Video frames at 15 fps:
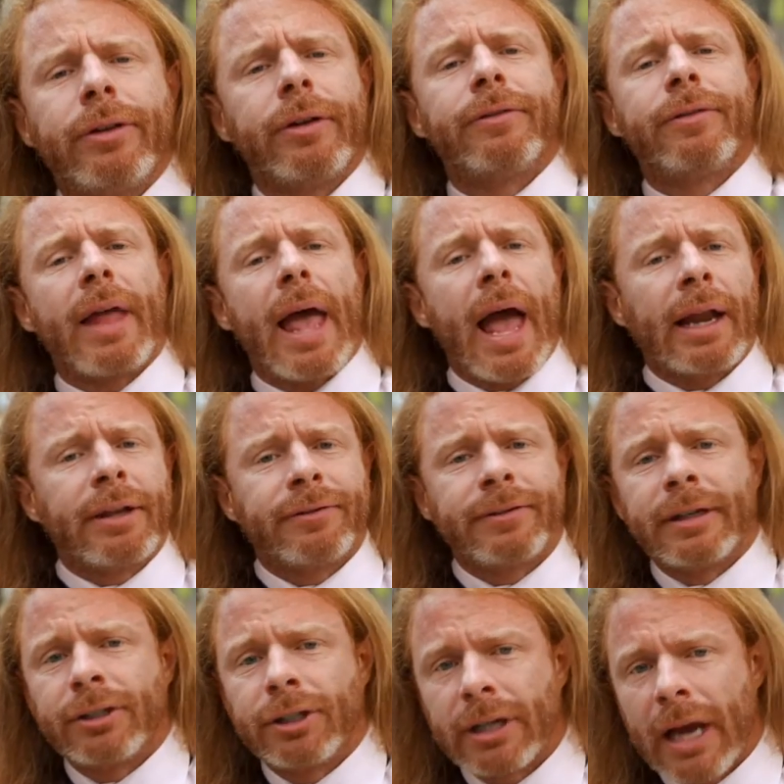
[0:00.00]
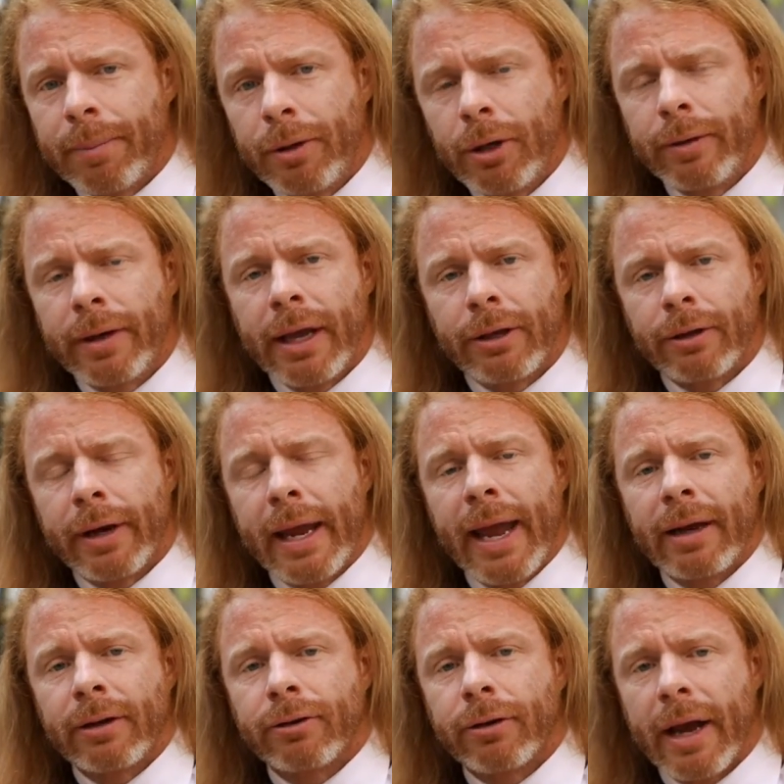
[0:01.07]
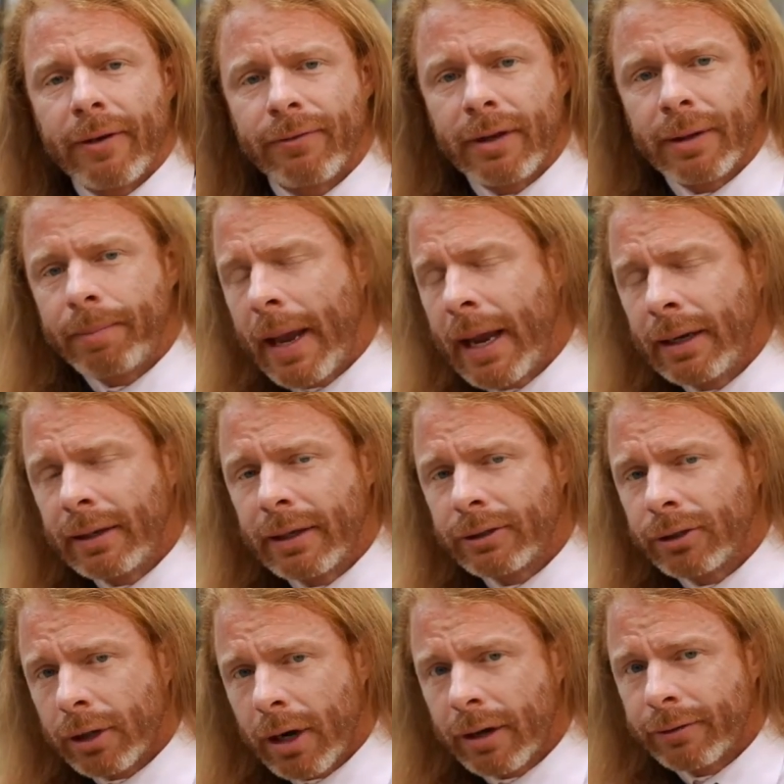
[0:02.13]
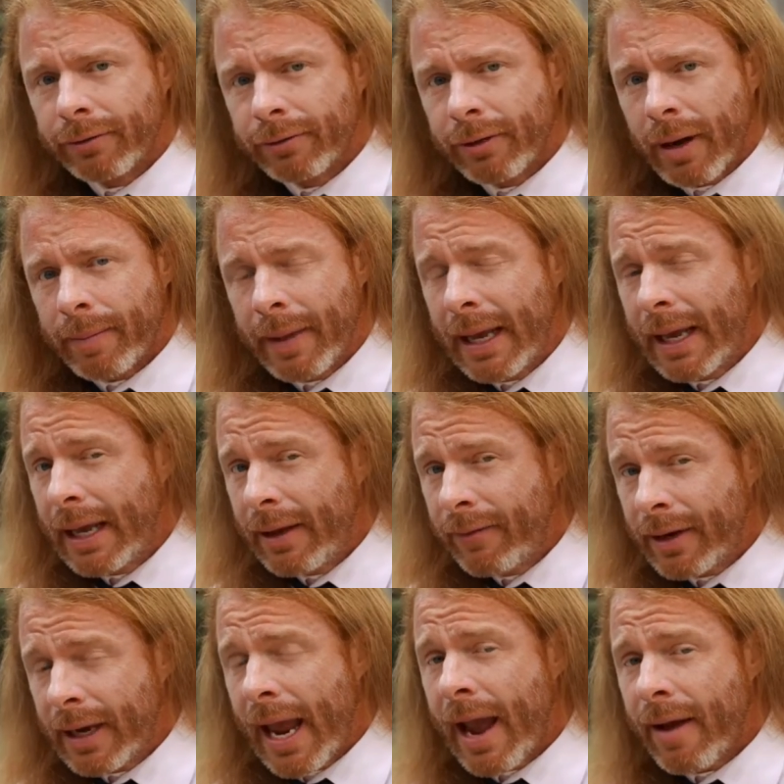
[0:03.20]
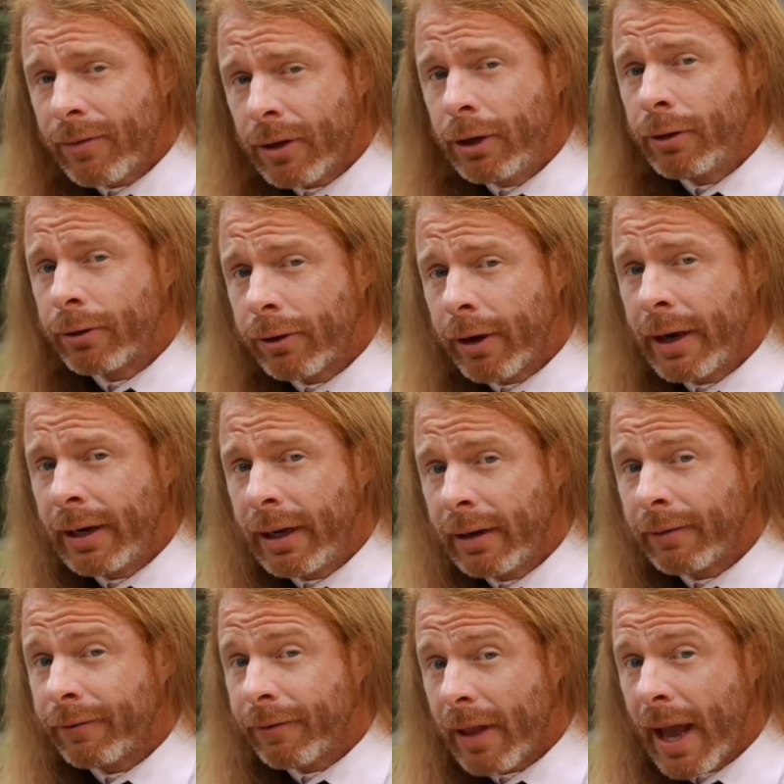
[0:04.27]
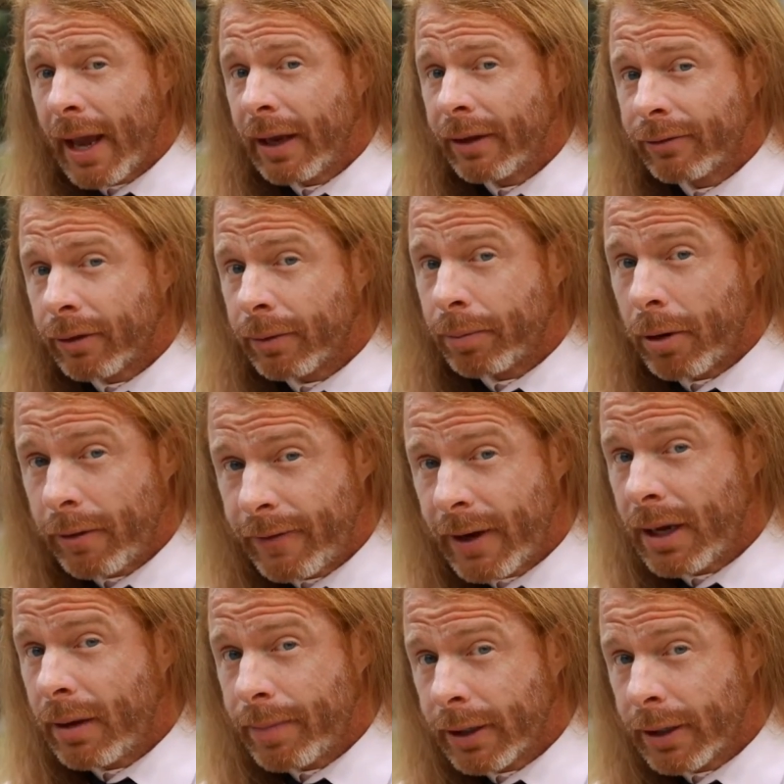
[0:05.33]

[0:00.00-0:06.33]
Does the Etsy shop you get your handcrafted painted jars from even have the Ukrainian flag as their profile